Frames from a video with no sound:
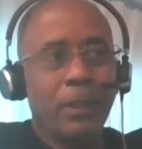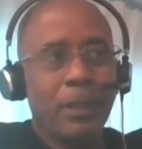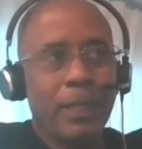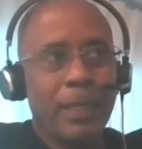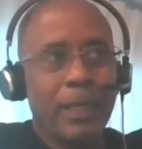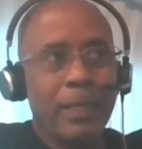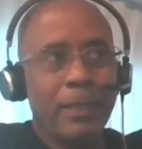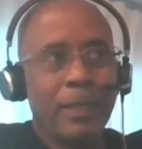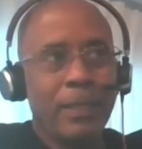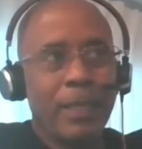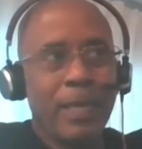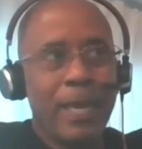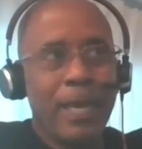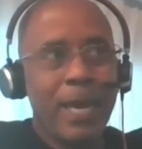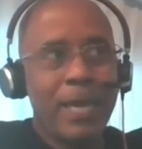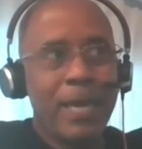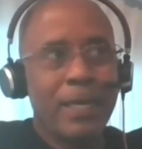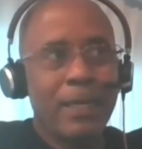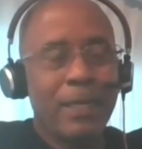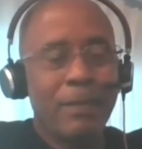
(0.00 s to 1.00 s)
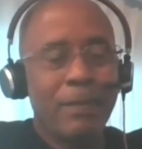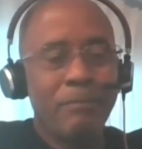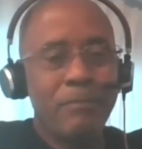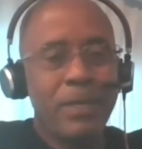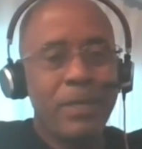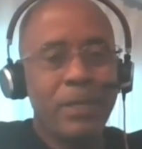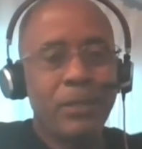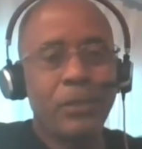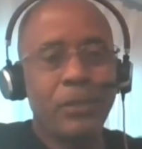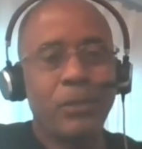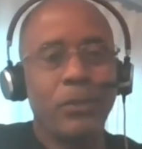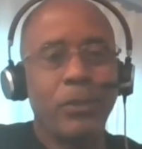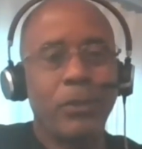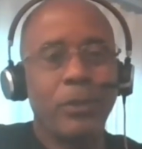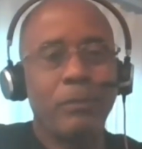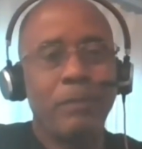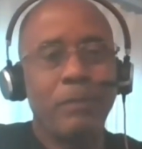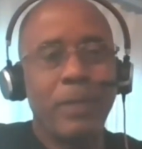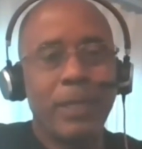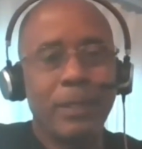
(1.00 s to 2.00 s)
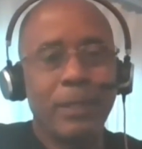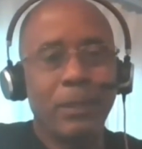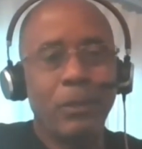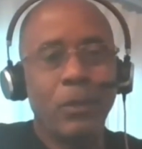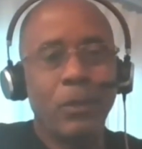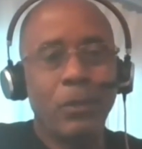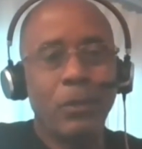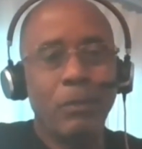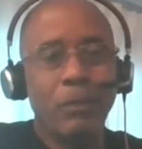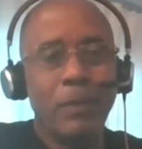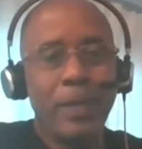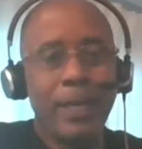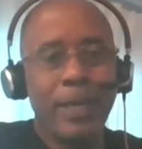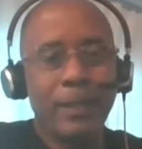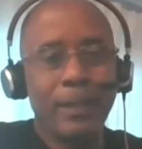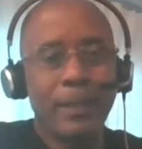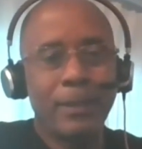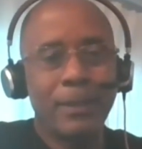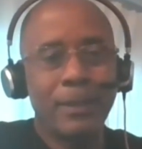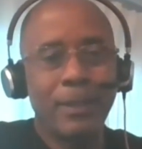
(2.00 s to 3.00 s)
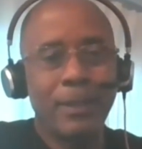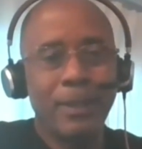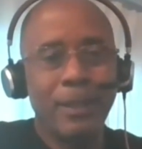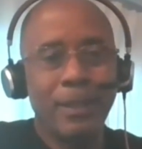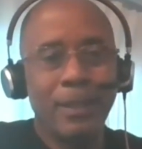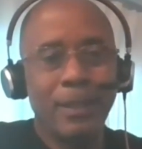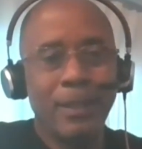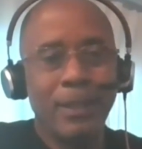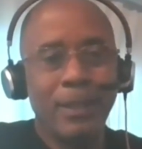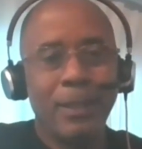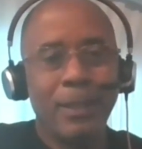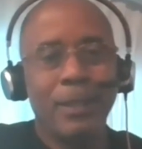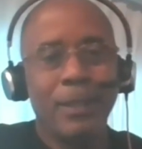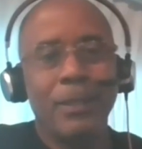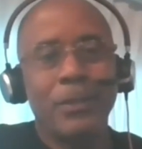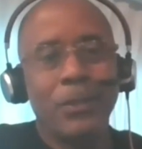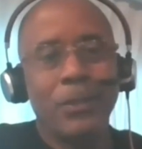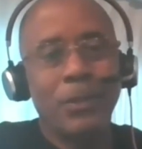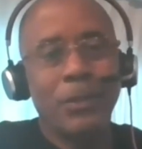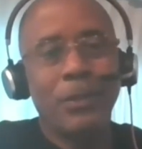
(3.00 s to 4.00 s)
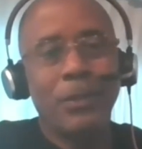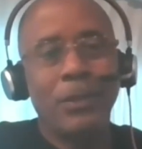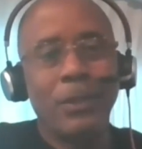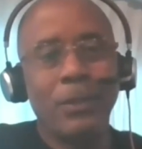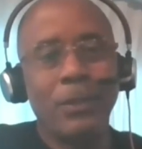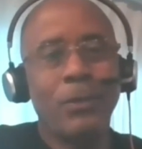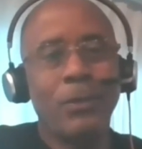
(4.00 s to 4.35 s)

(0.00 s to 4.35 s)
and they had it administered by the local banks. So the local